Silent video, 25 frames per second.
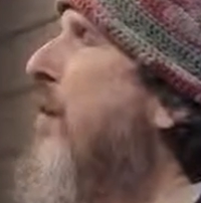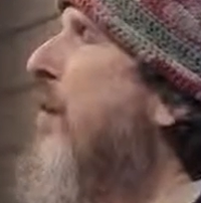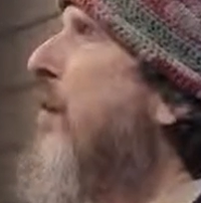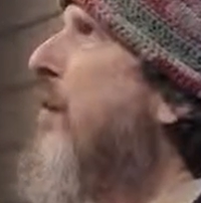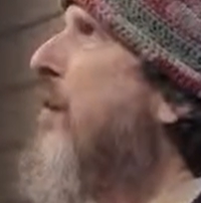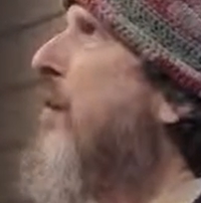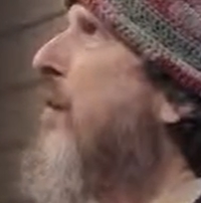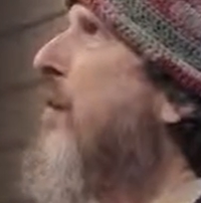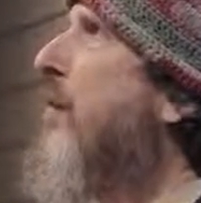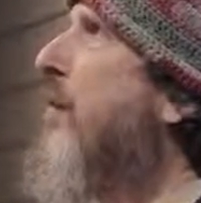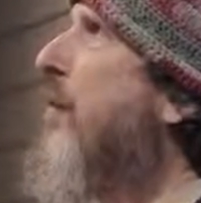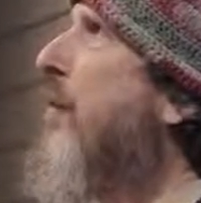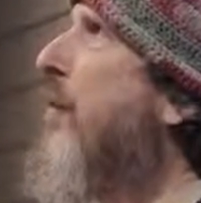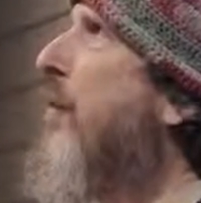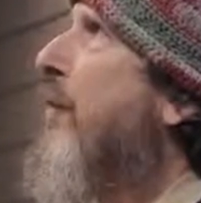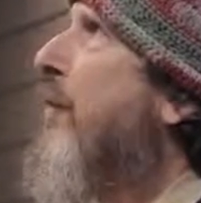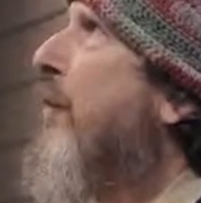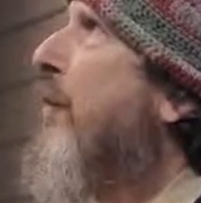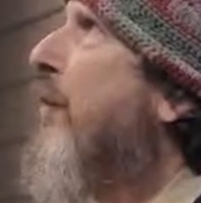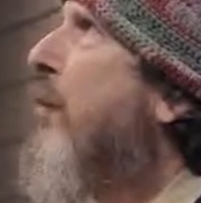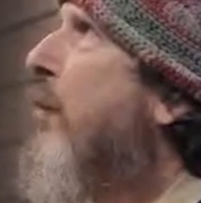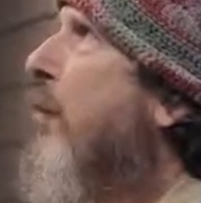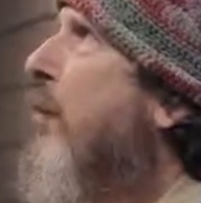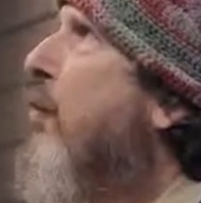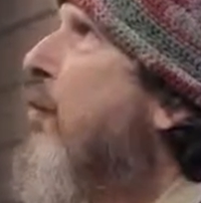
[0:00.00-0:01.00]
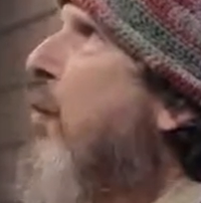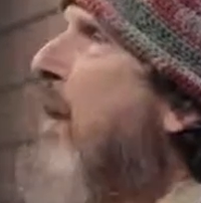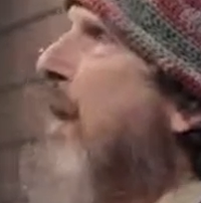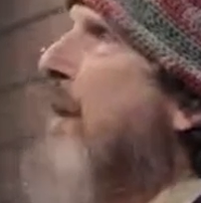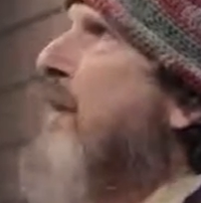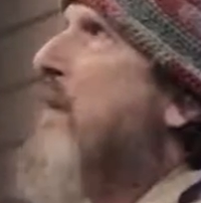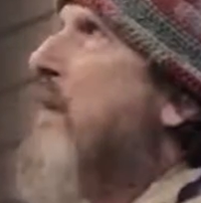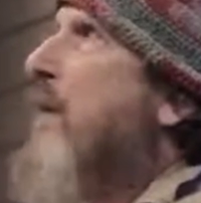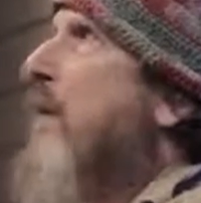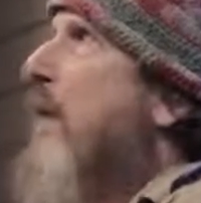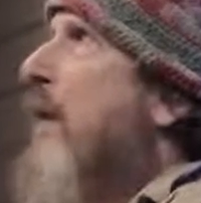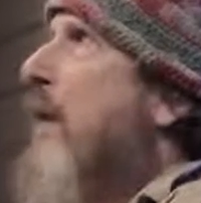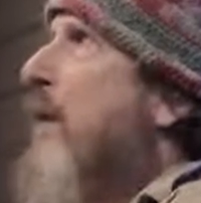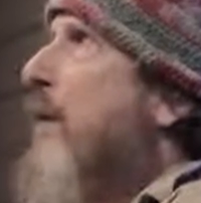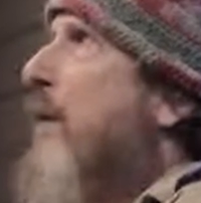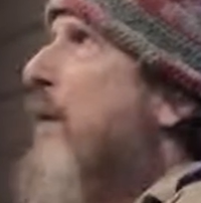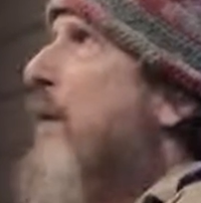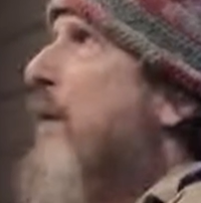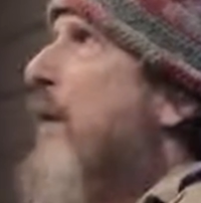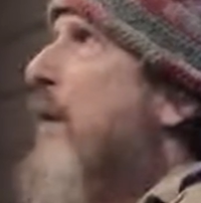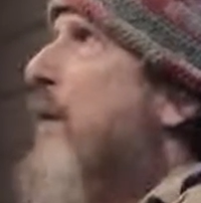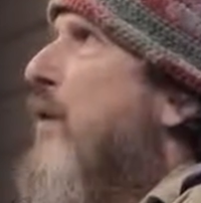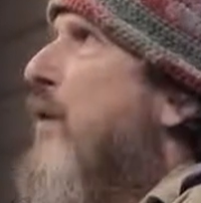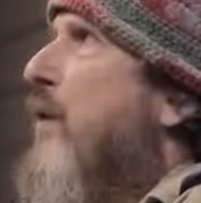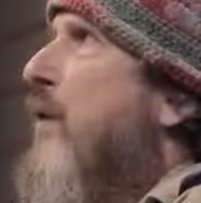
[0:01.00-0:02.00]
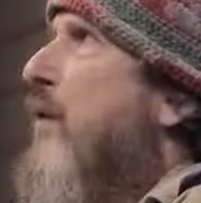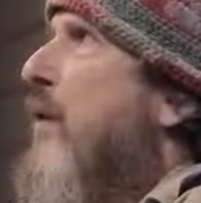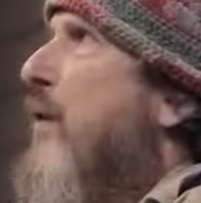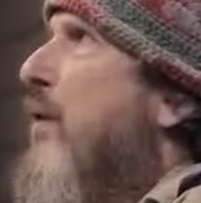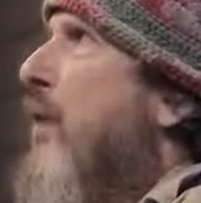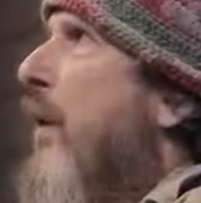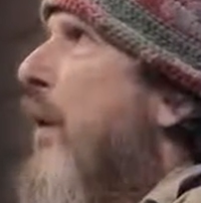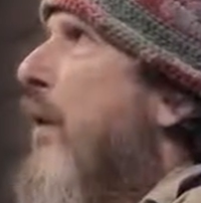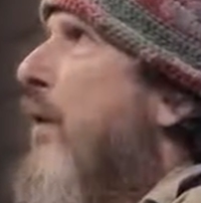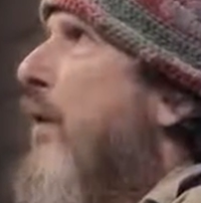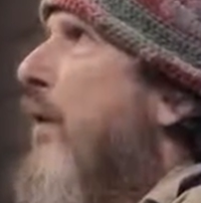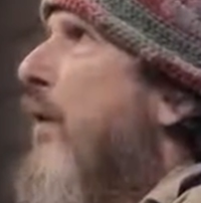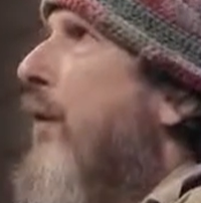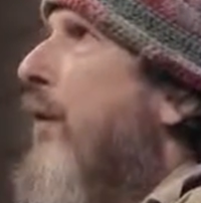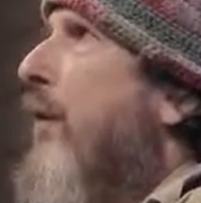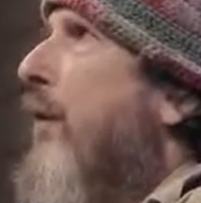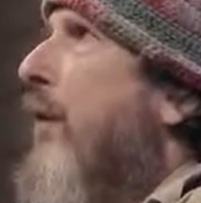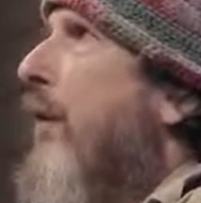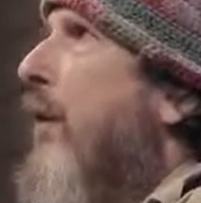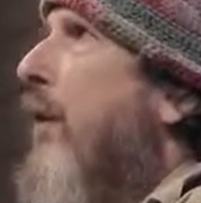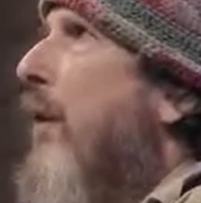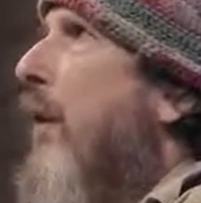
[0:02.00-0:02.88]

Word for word: meets the third Wednesday of each month